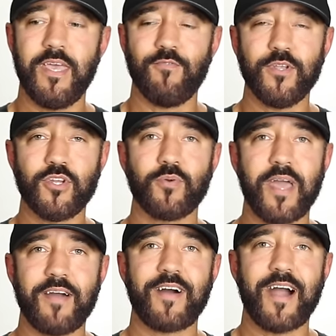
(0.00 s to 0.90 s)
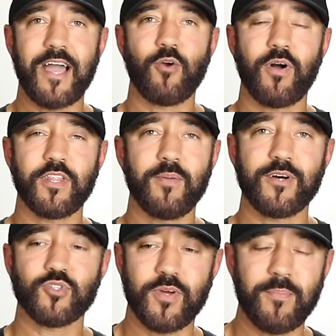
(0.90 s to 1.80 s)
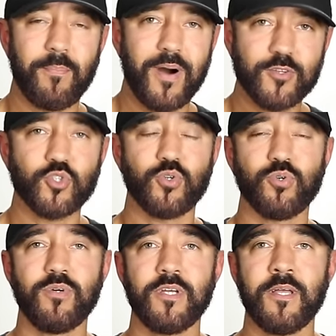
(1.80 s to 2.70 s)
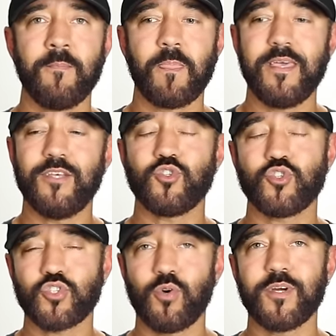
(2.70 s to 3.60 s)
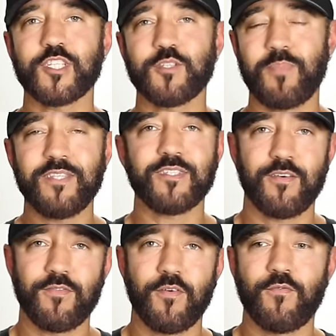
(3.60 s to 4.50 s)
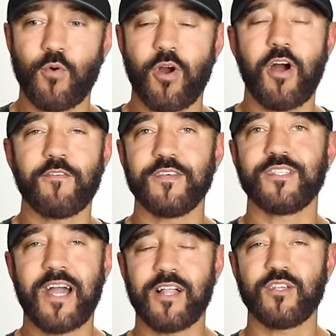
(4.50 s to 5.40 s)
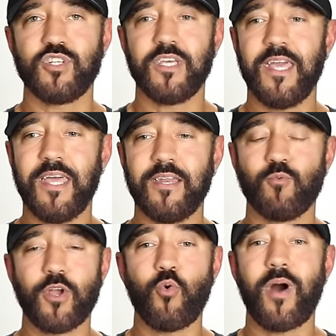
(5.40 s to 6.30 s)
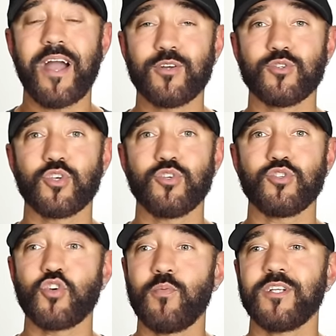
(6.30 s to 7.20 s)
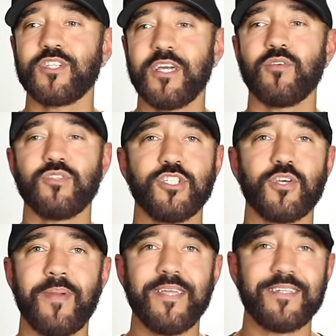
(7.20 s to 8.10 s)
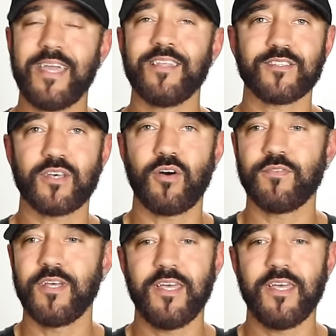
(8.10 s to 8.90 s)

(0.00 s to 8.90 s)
if we don't have high quality muscle. And muscle is so expensive for our physiology, it requires so much energy to maintain itself.